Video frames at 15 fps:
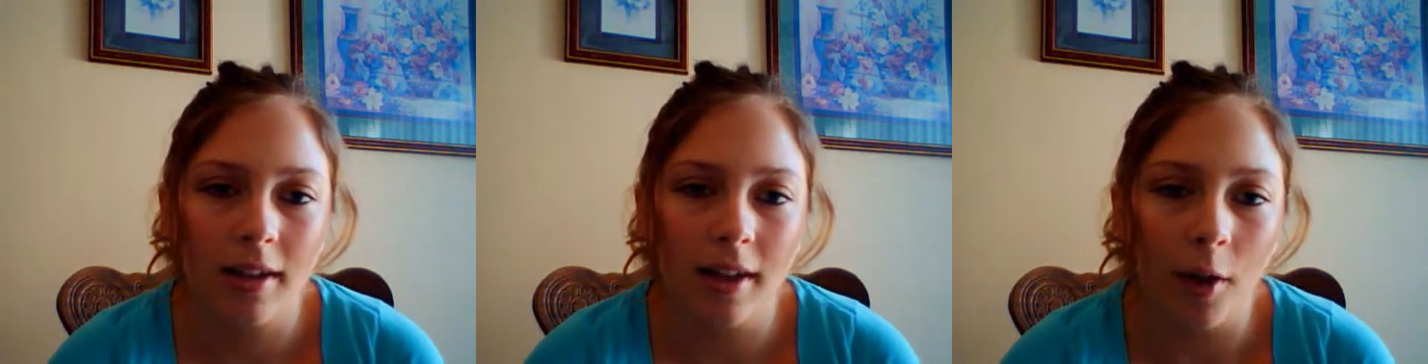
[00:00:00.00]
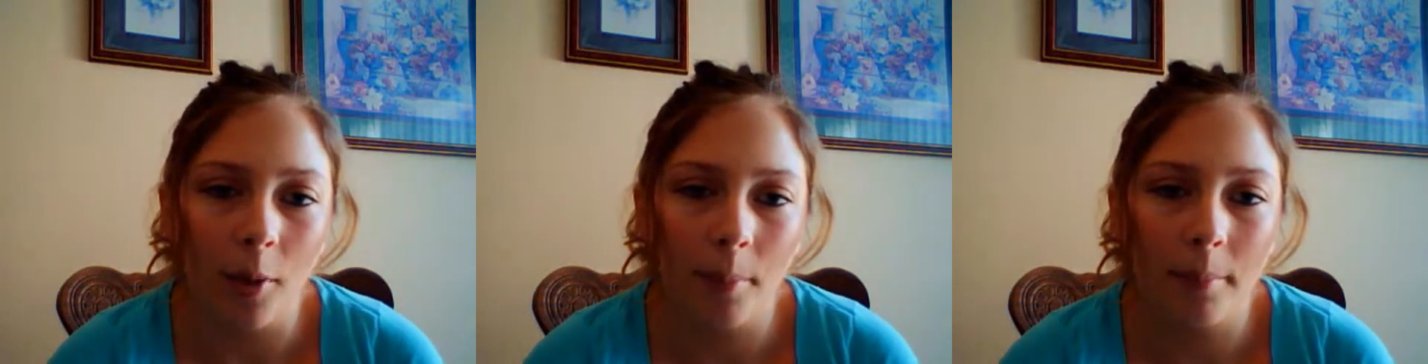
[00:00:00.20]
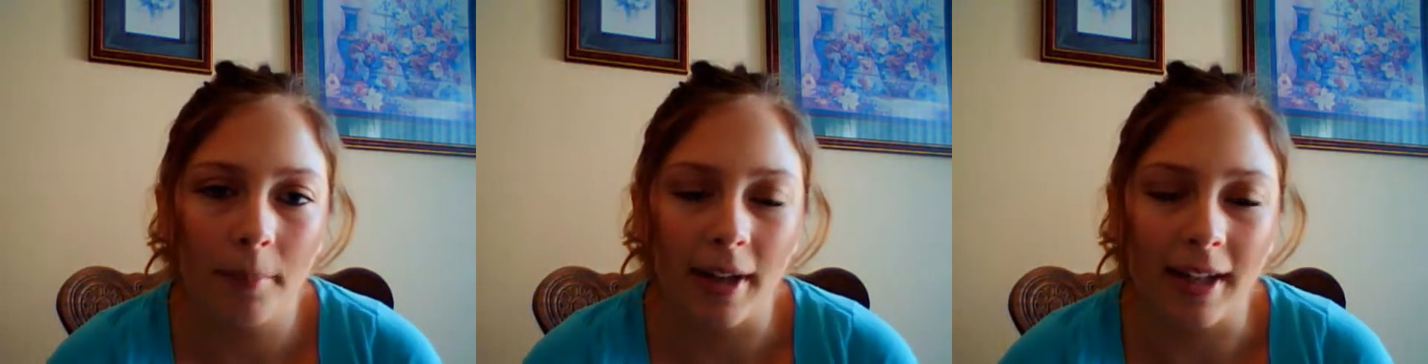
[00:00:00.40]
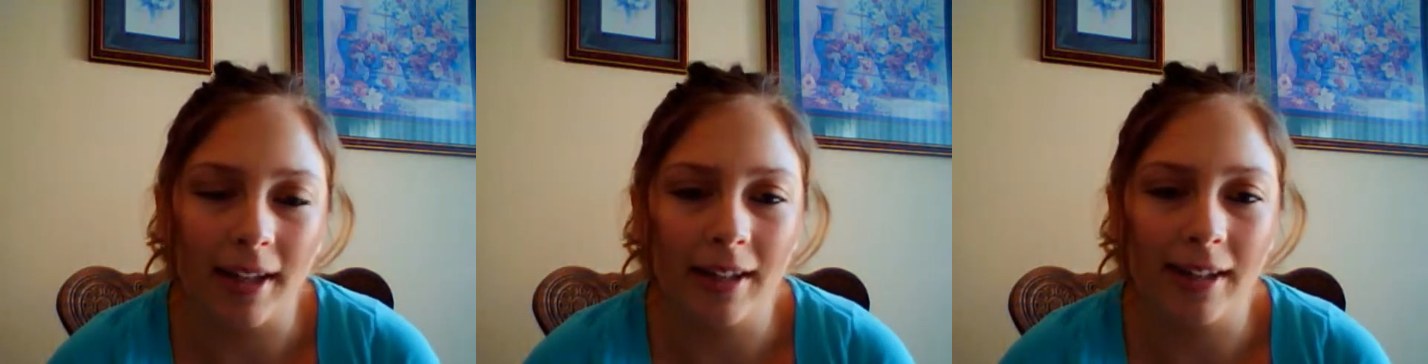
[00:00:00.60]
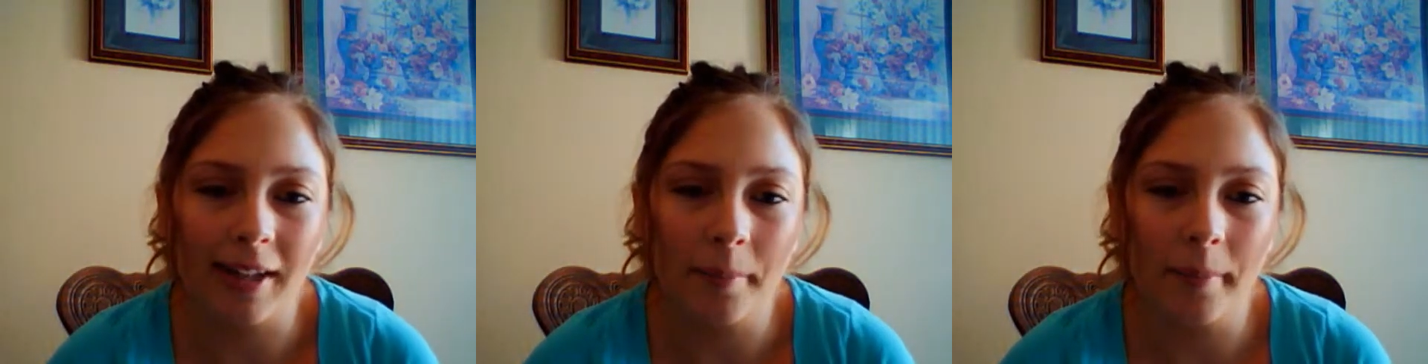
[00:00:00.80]
help like
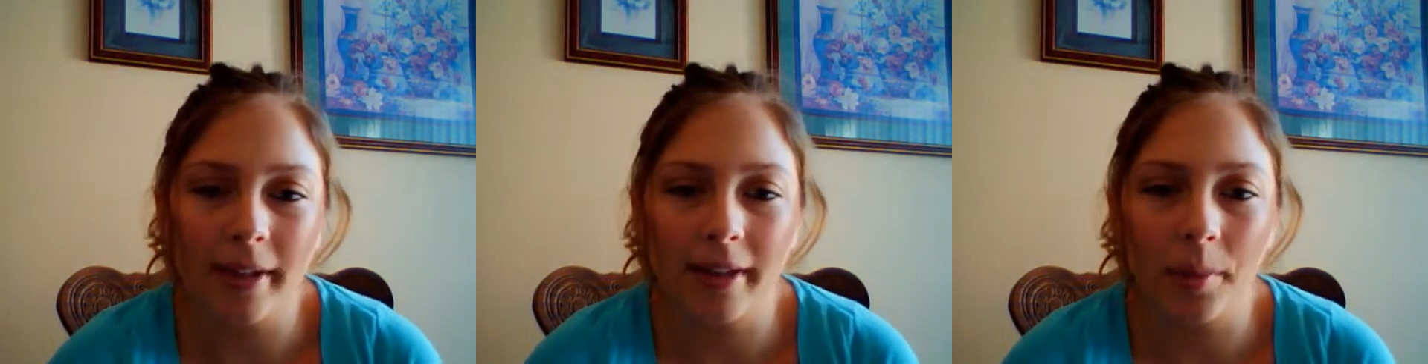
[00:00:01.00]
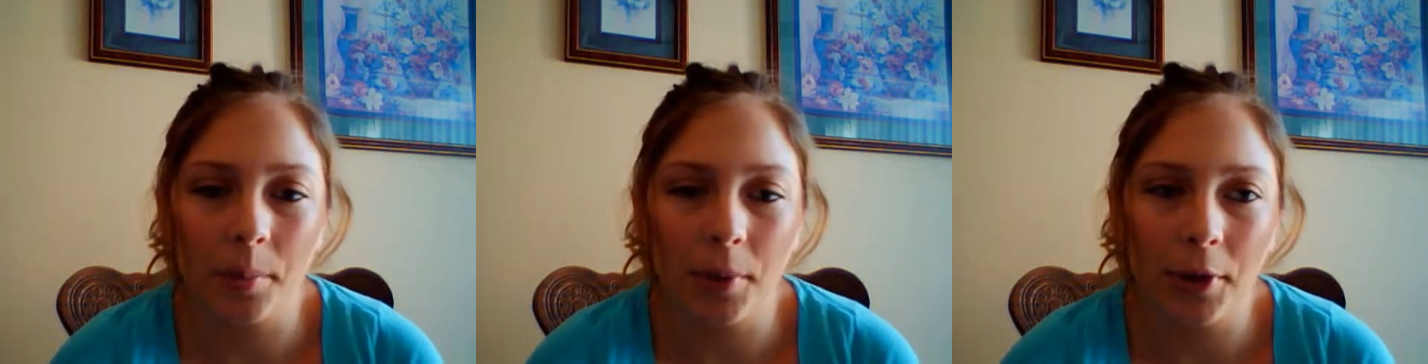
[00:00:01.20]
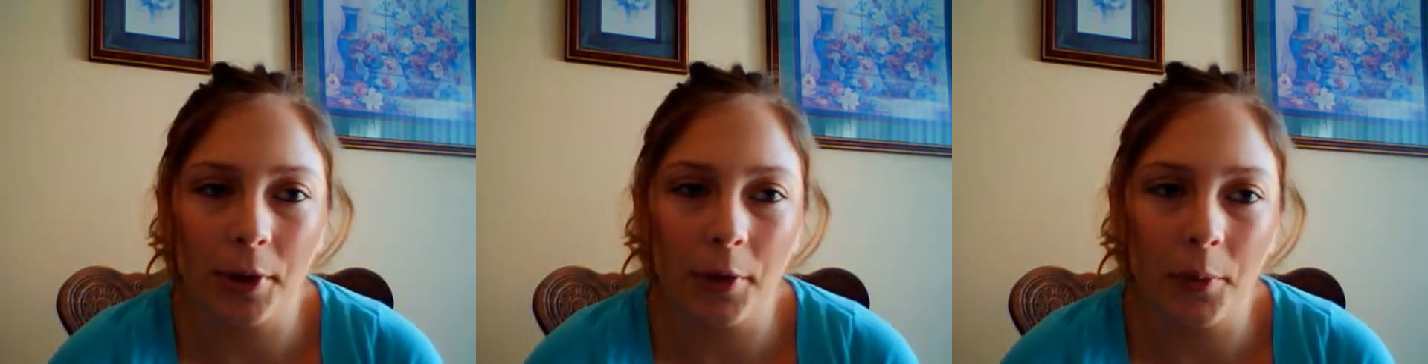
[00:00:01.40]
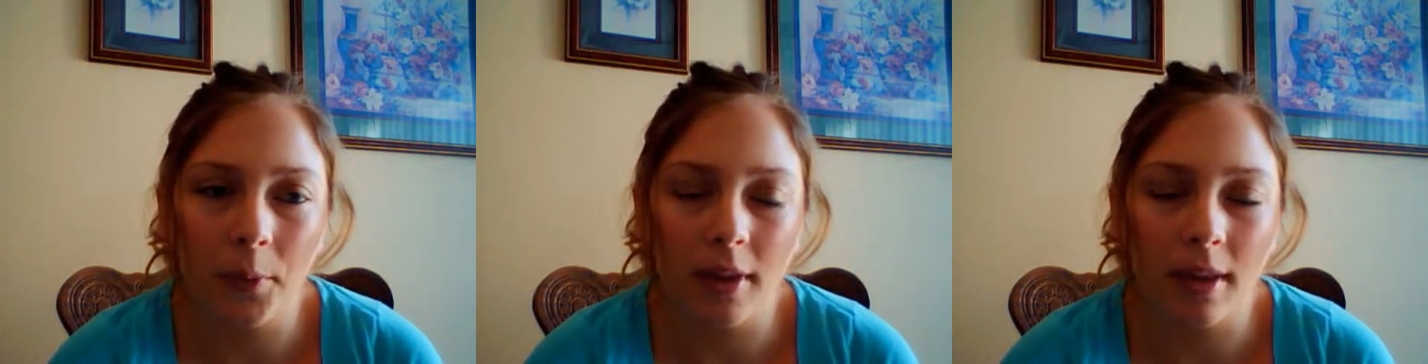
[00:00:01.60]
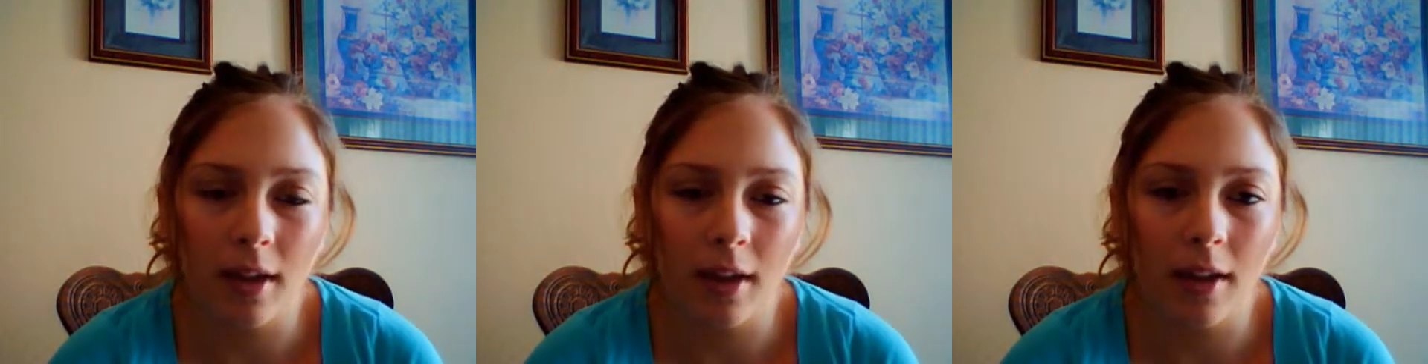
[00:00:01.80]
clean me up you know
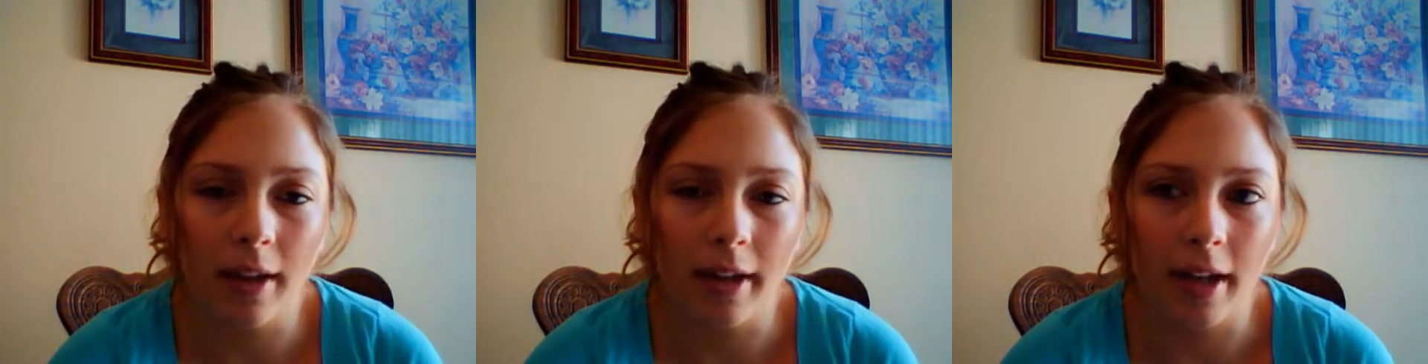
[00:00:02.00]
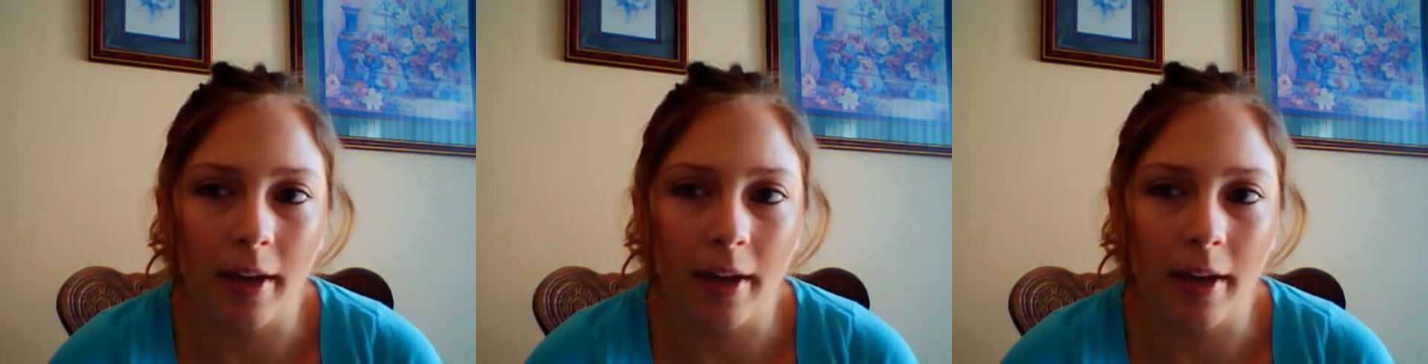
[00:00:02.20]
and then clean